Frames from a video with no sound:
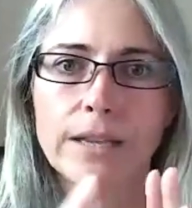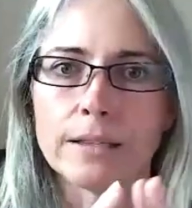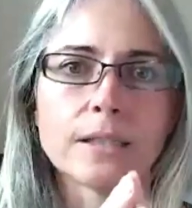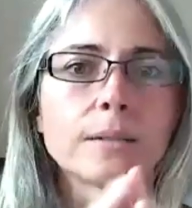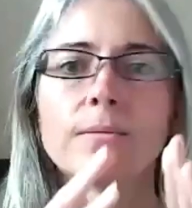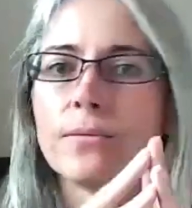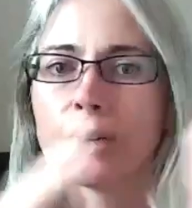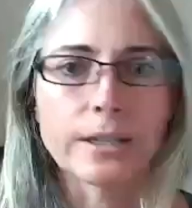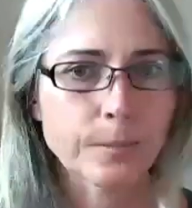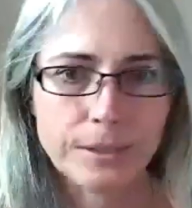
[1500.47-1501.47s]
is
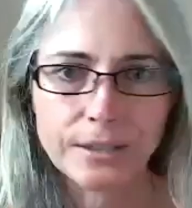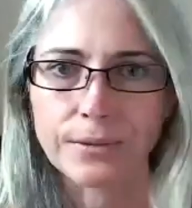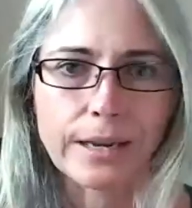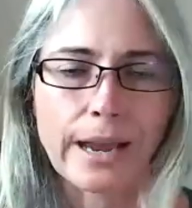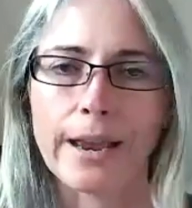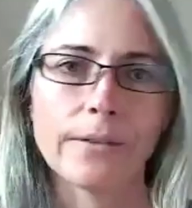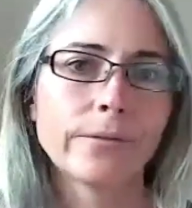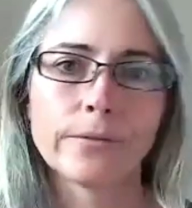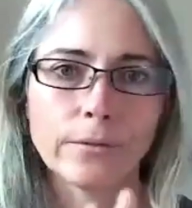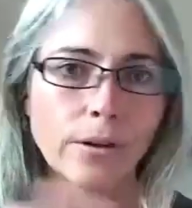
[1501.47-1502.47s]
very specific. I have
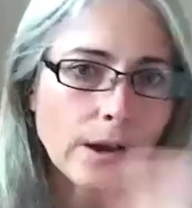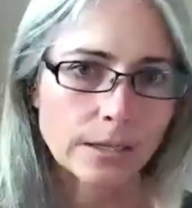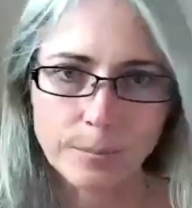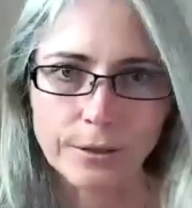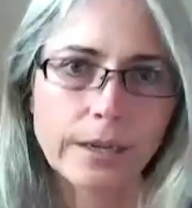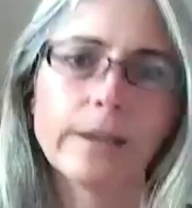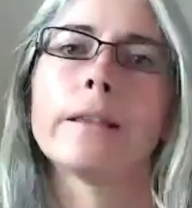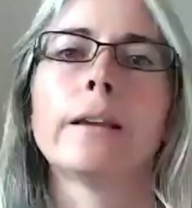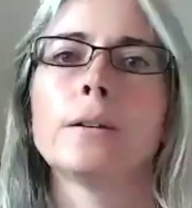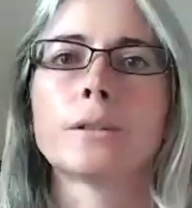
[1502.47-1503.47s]
not smelled
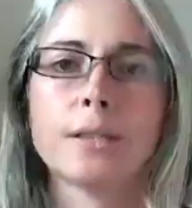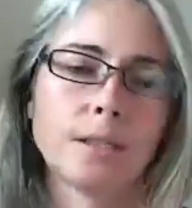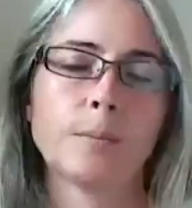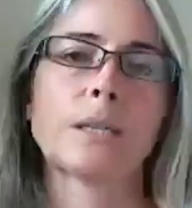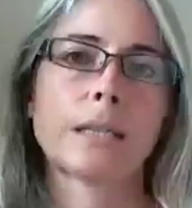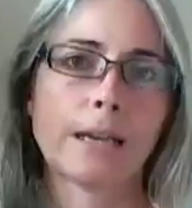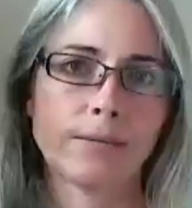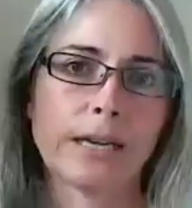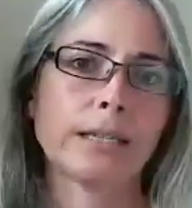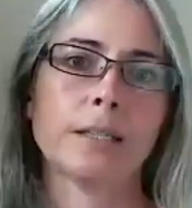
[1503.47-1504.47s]
anything else that smells like
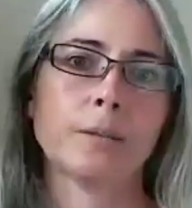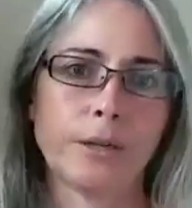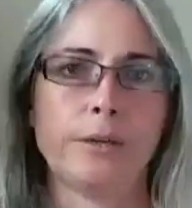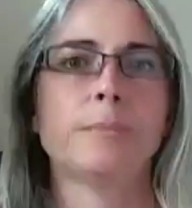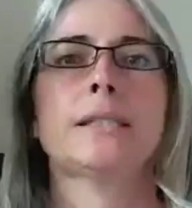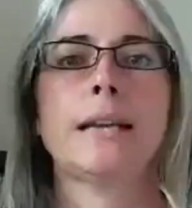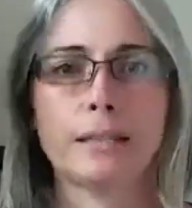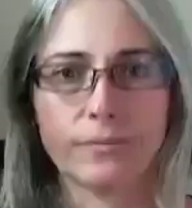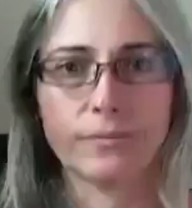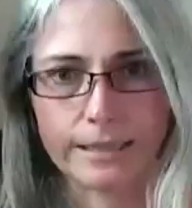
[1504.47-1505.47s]
Vitex berry
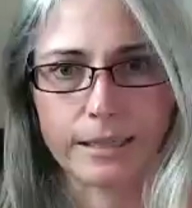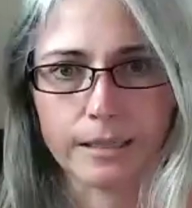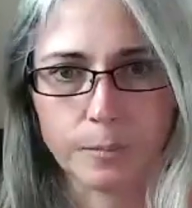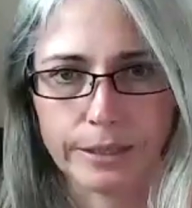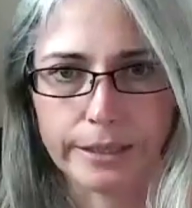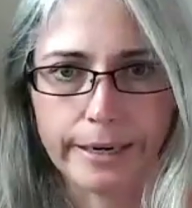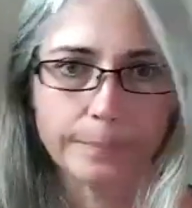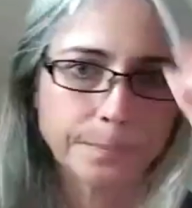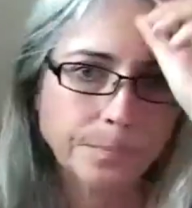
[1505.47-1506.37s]
besides Vitex berry.